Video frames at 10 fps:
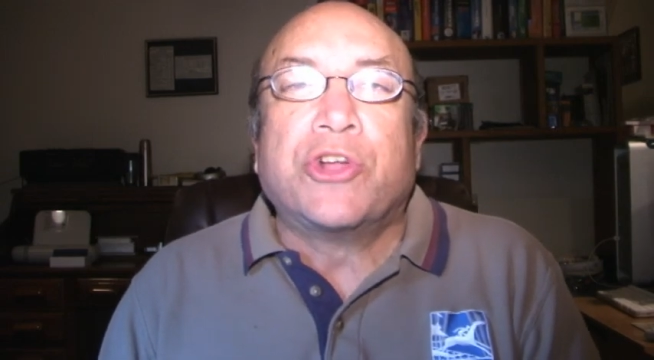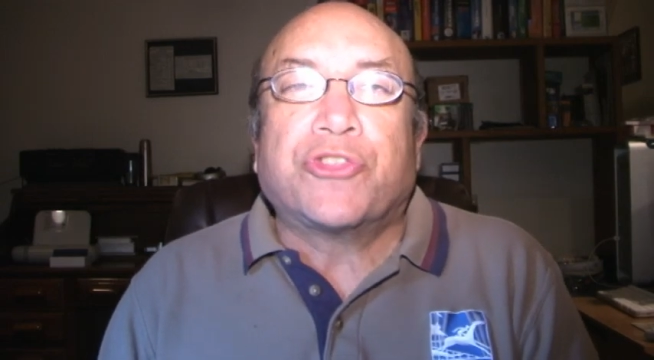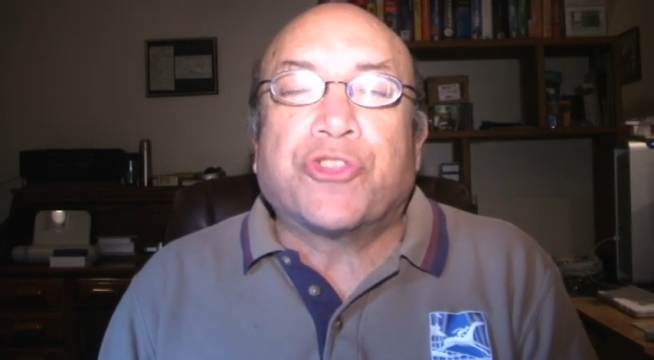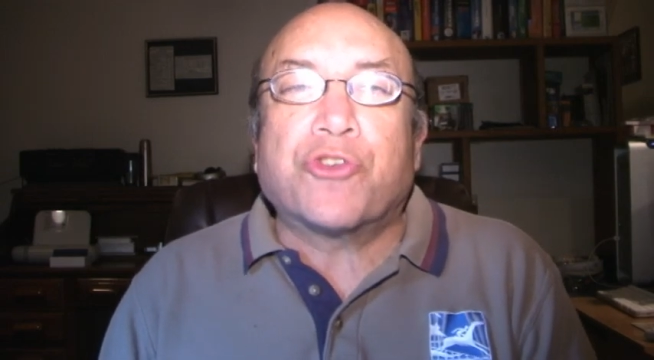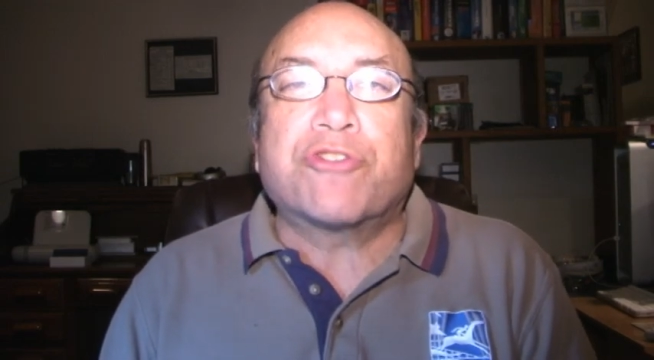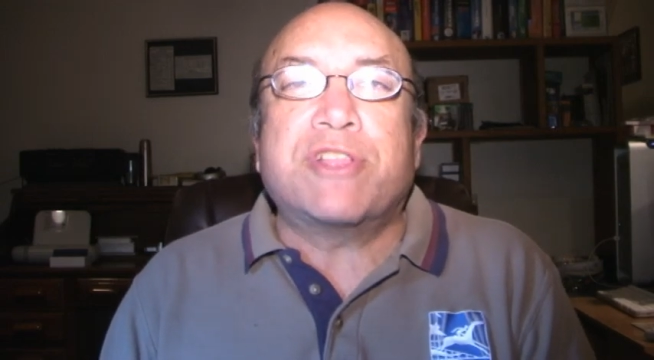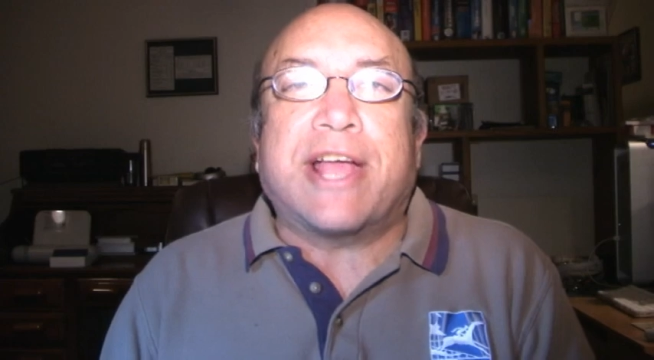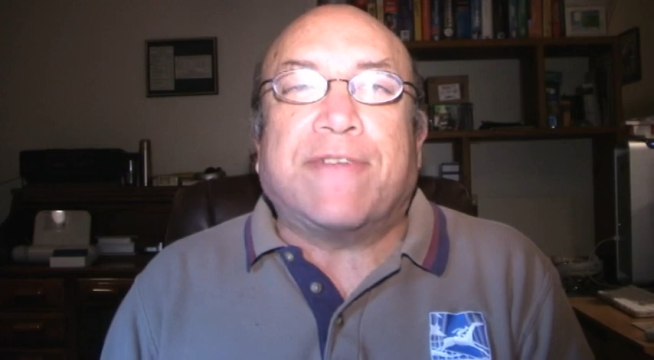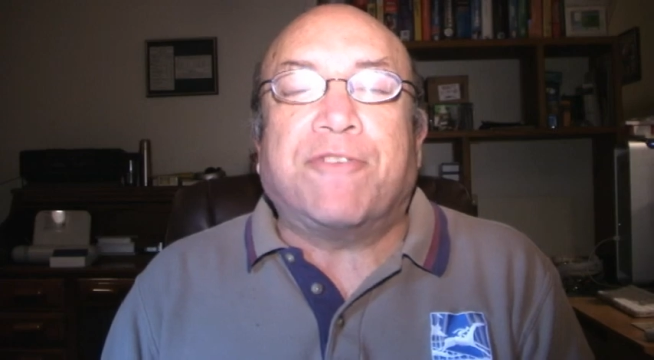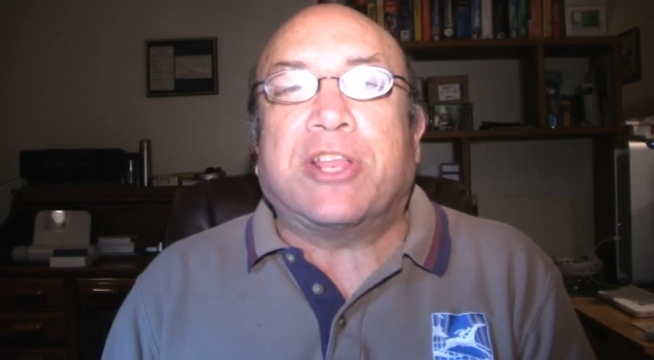
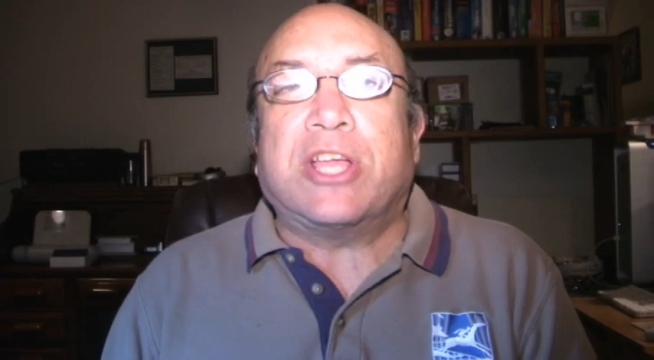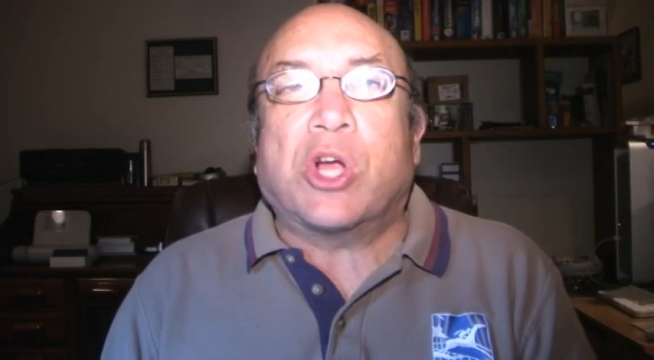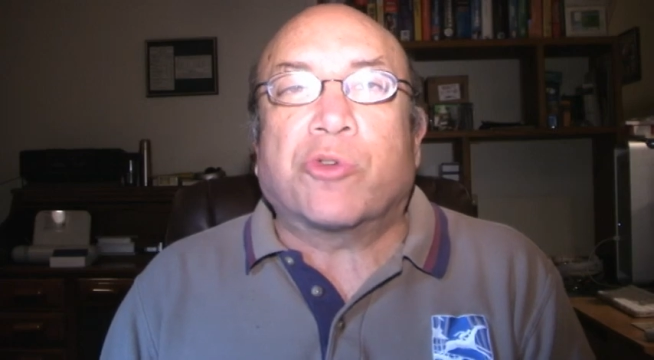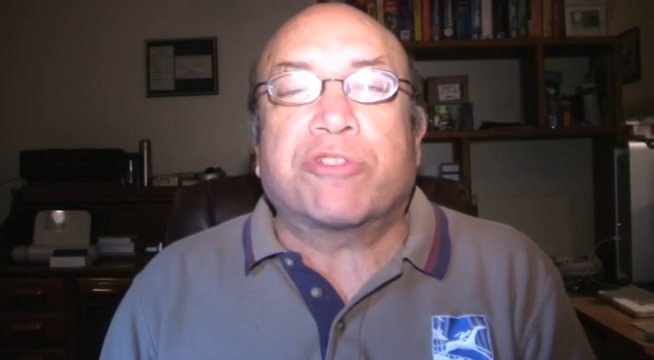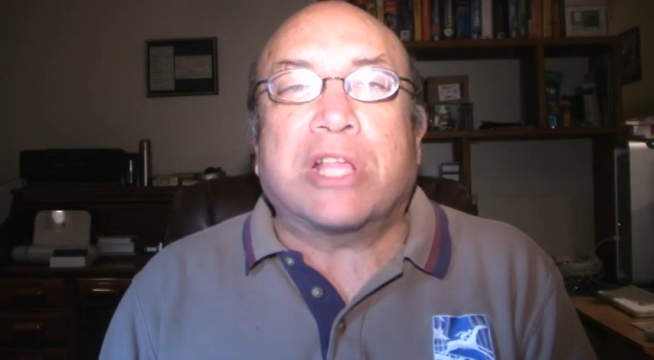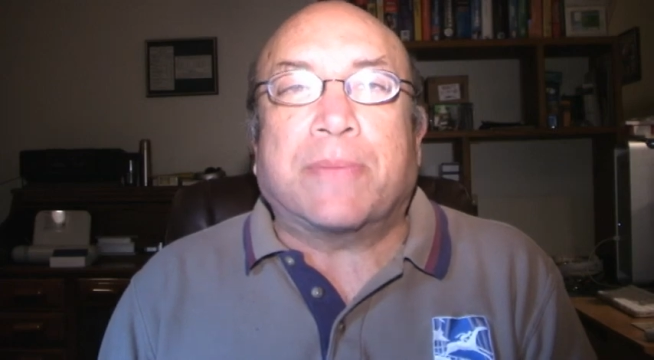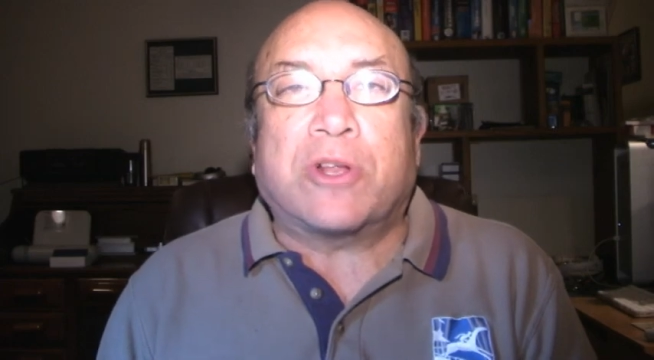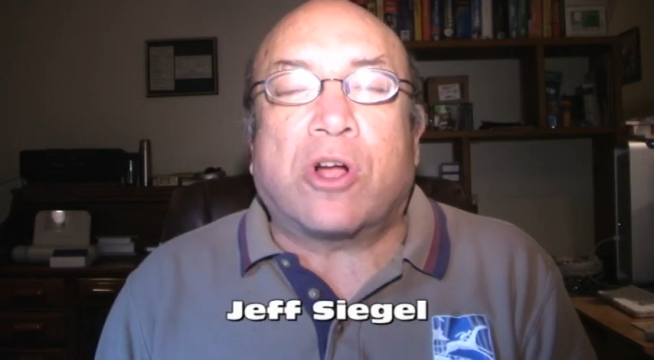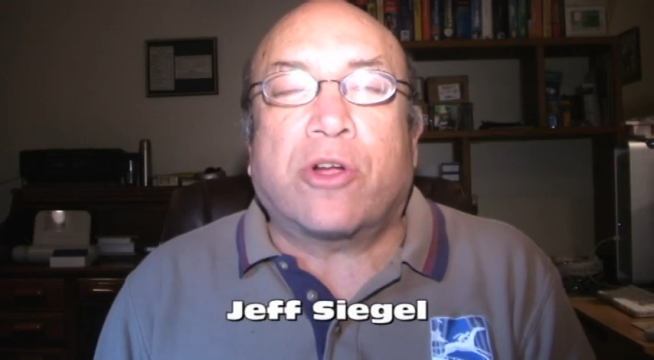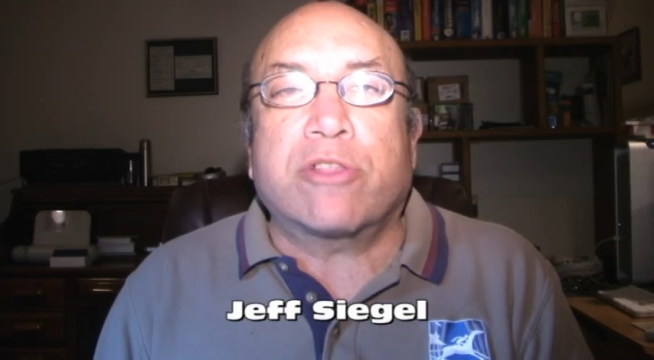Thursday video
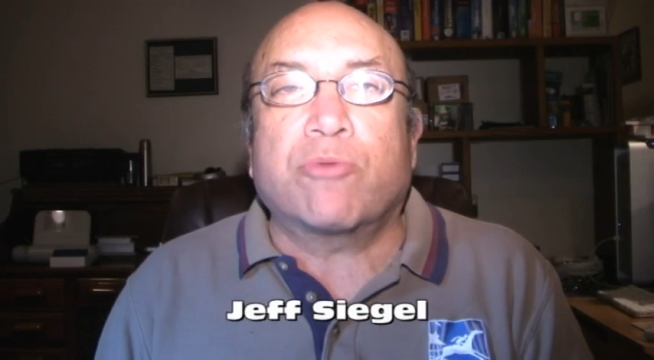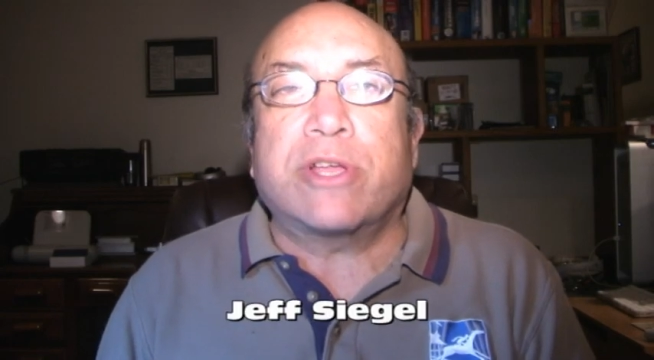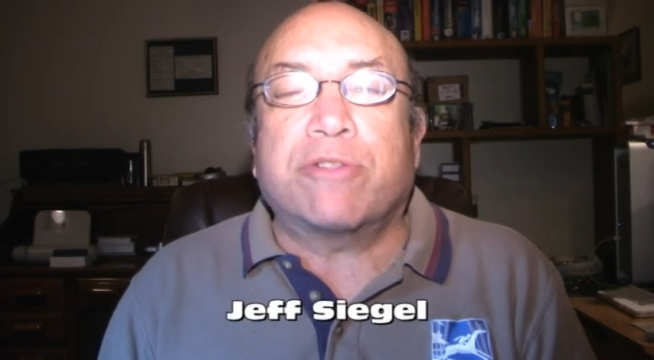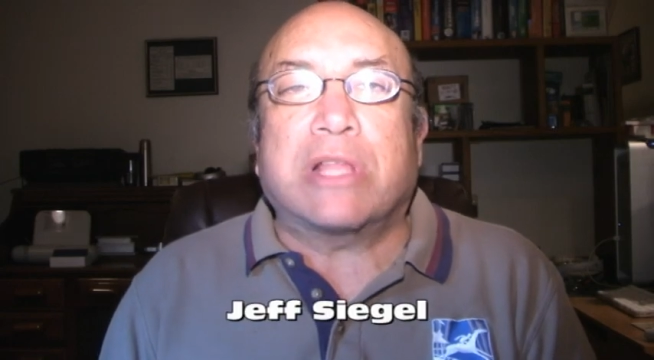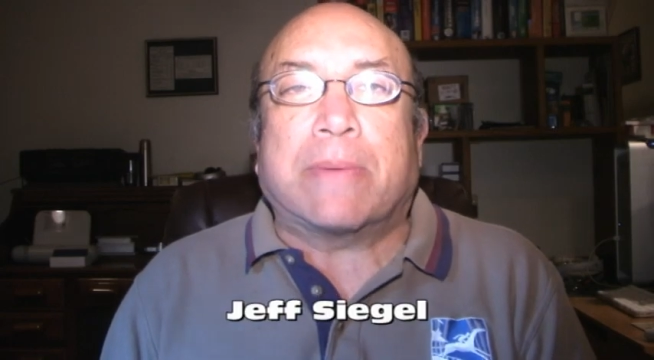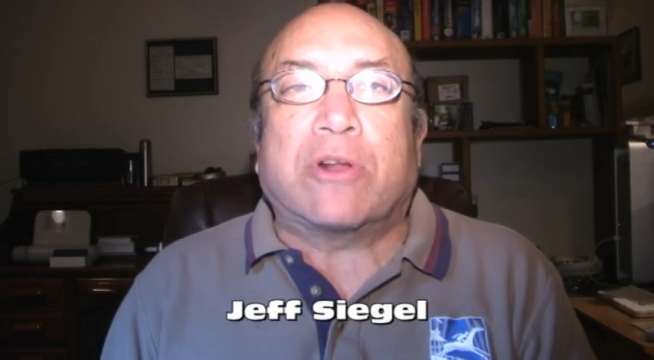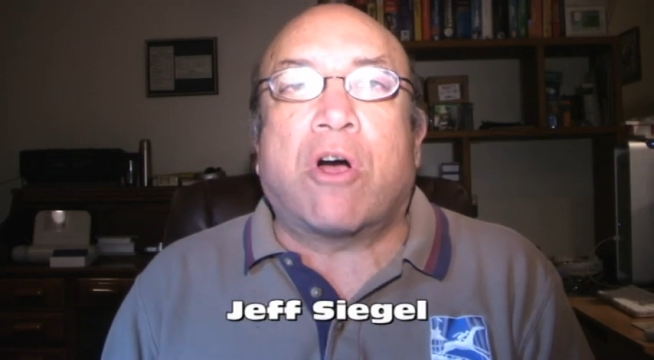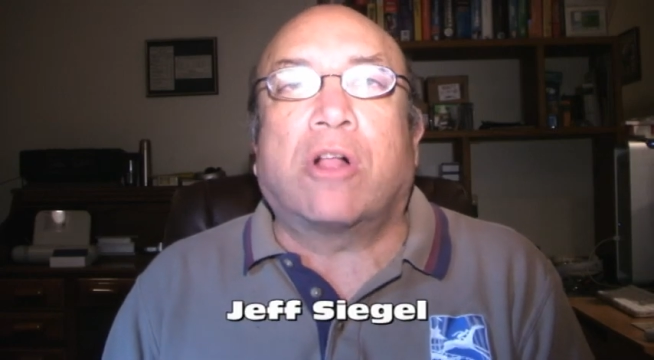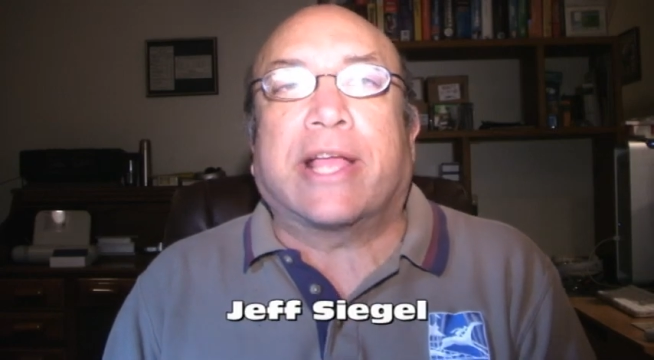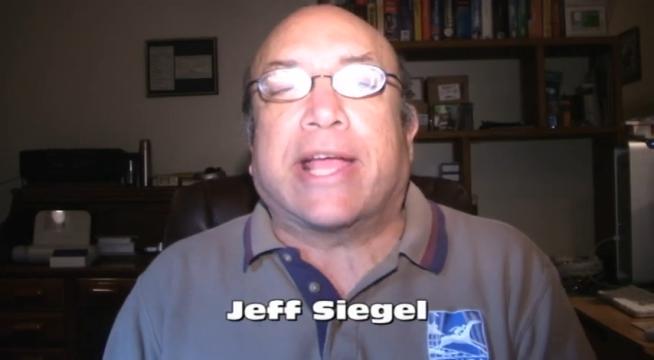seminar as we examine
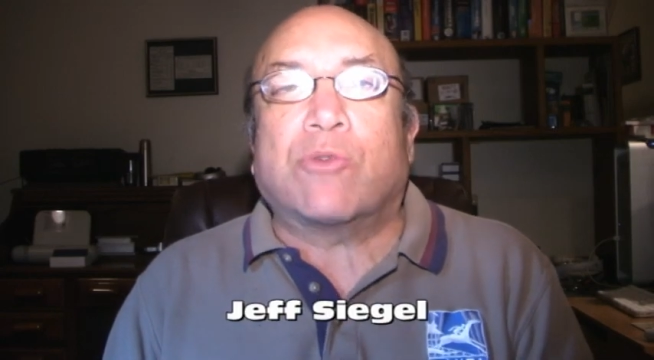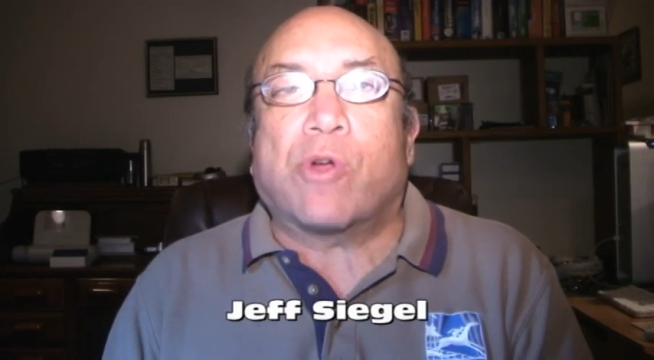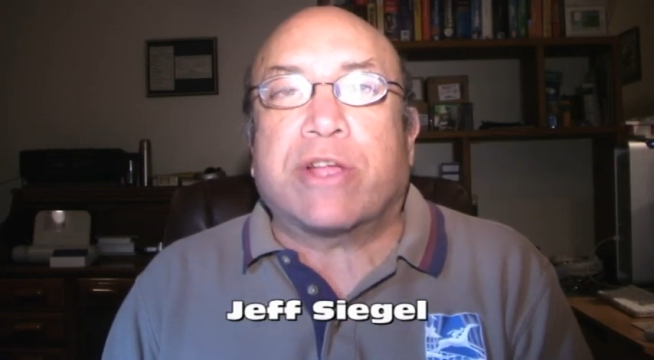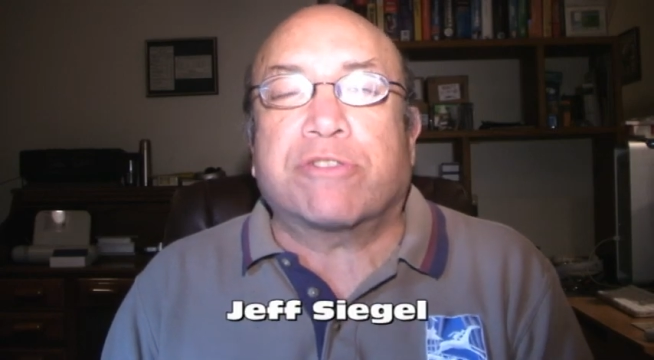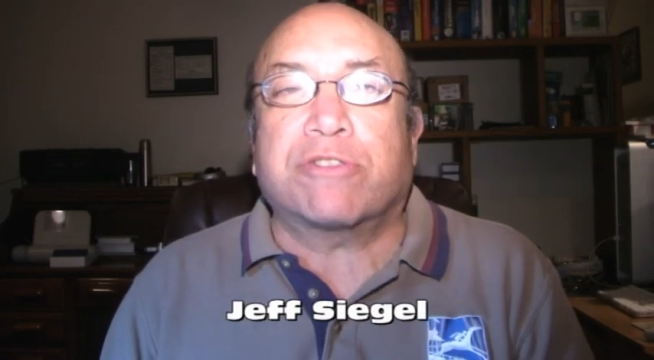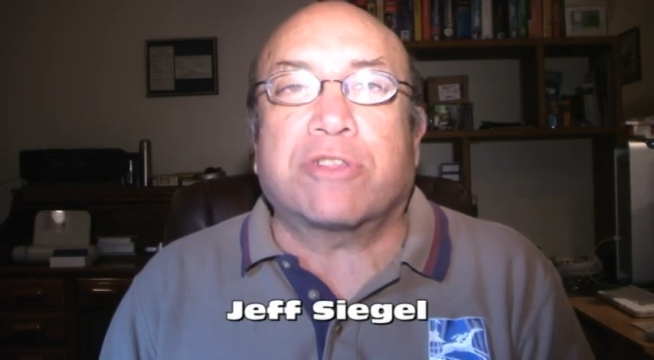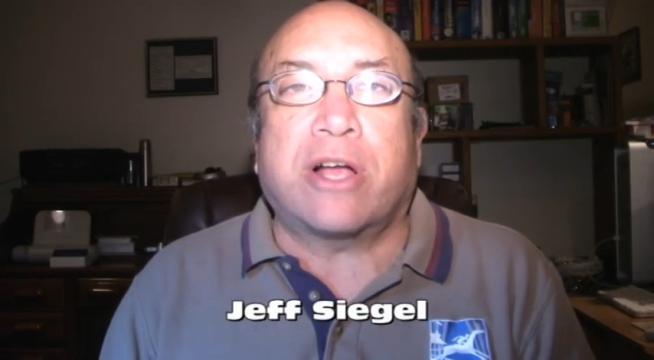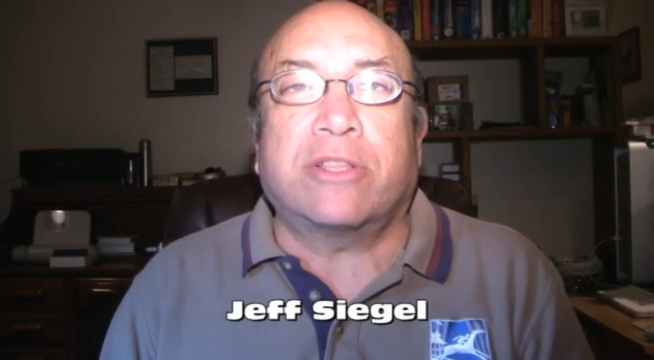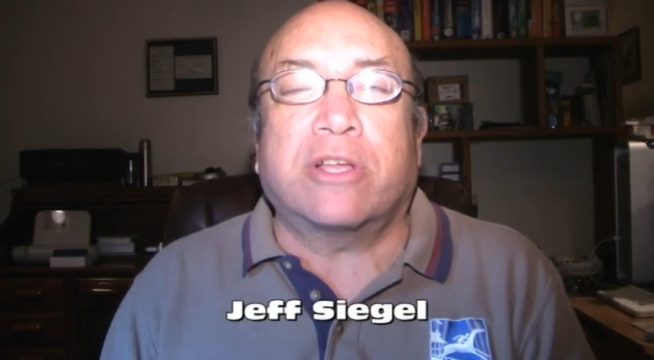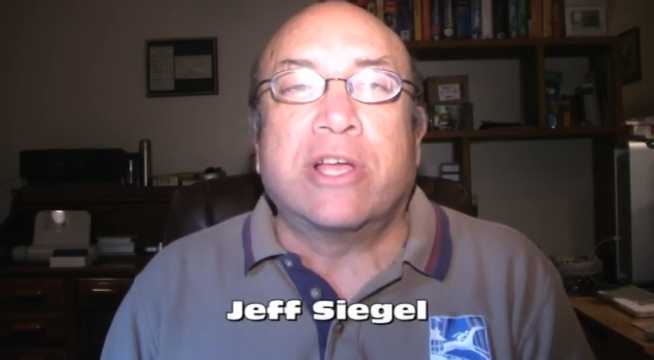all 8 races
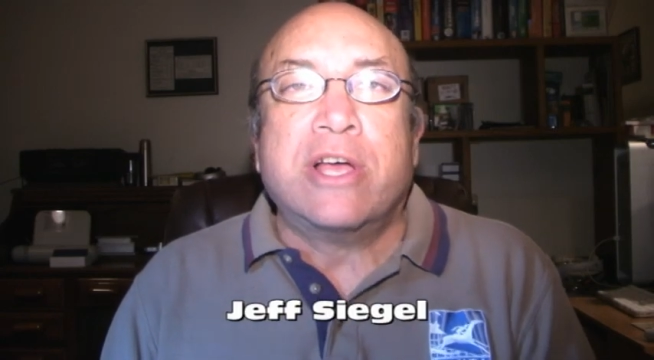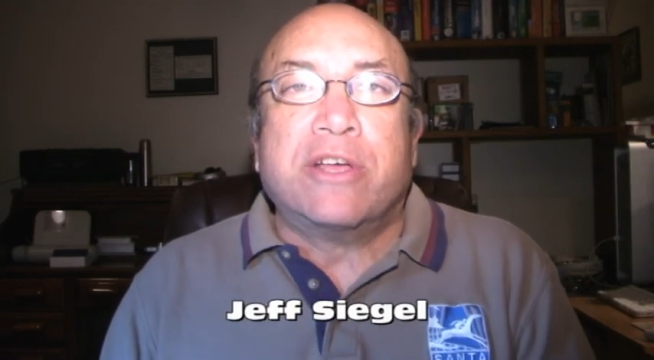on the